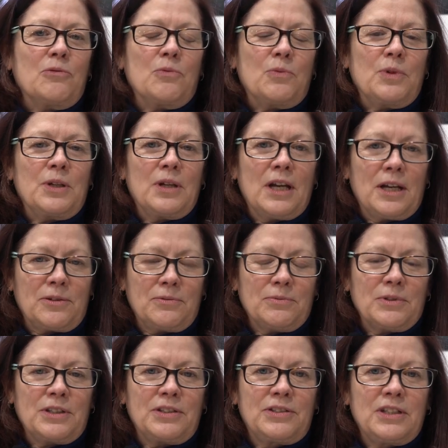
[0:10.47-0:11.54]
We had
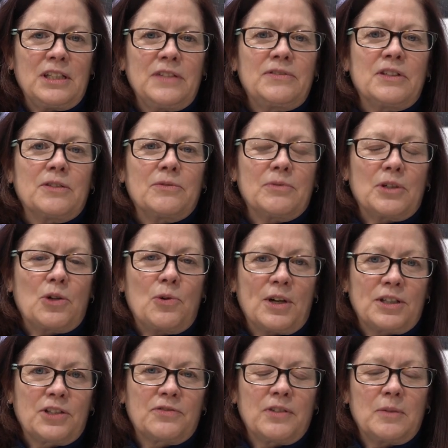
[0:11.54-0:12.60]
received a
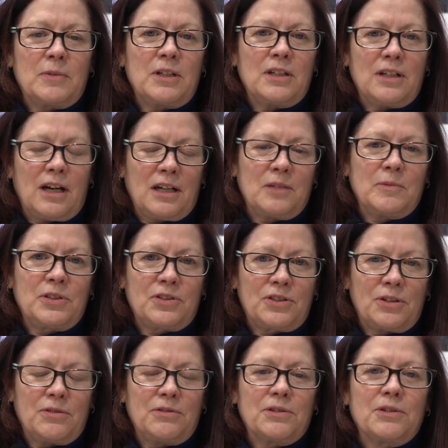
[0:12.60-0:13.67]
request from an anonymous
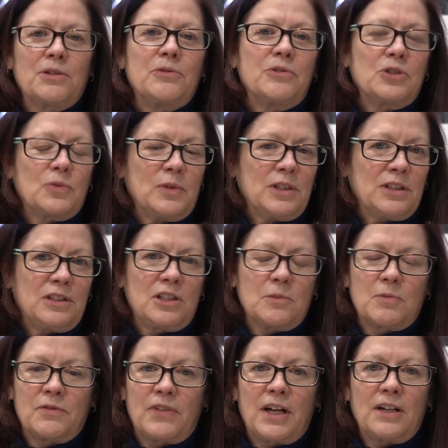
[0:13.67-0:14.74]
donor who was willing to
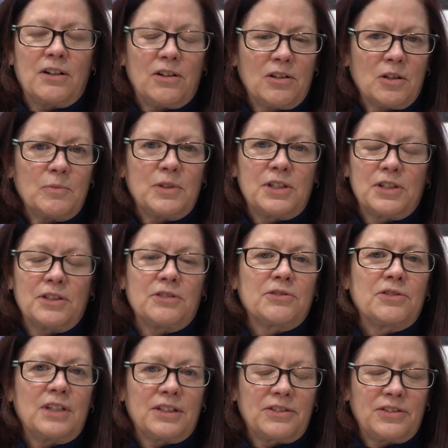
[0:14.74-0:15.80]
provide all the
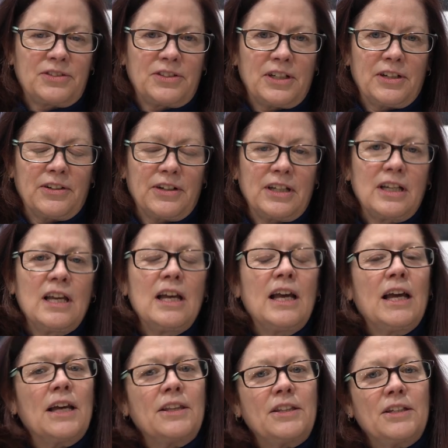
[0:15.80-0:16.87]
materials necessary,
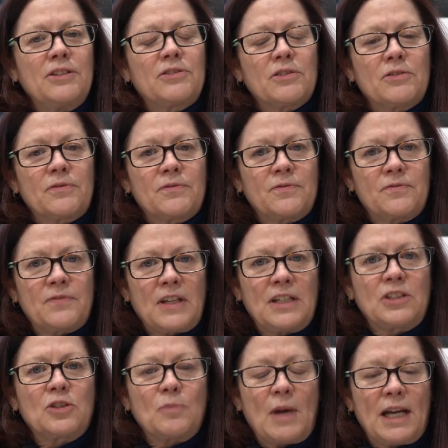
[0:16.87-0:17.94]
and these are
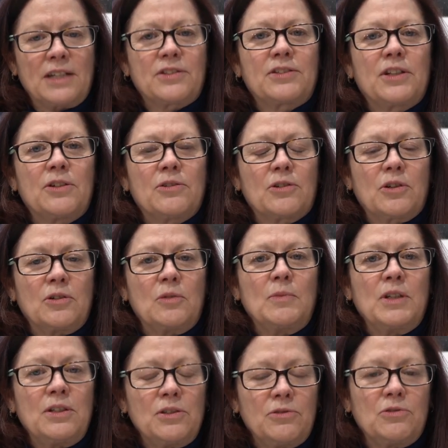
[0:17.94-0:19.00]
face masks that are going to
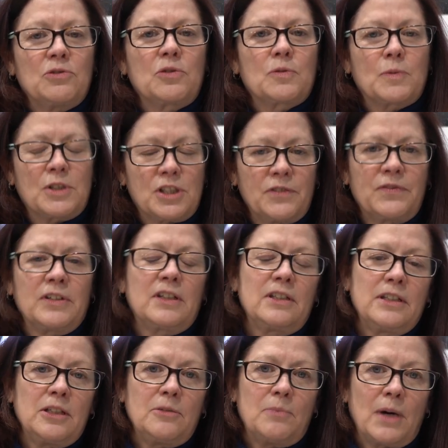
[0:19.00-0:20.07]
be used
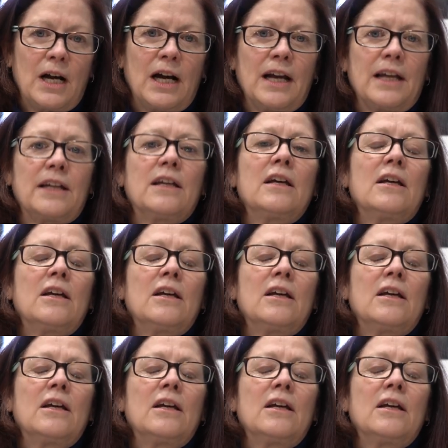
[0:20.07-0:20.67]
specifically by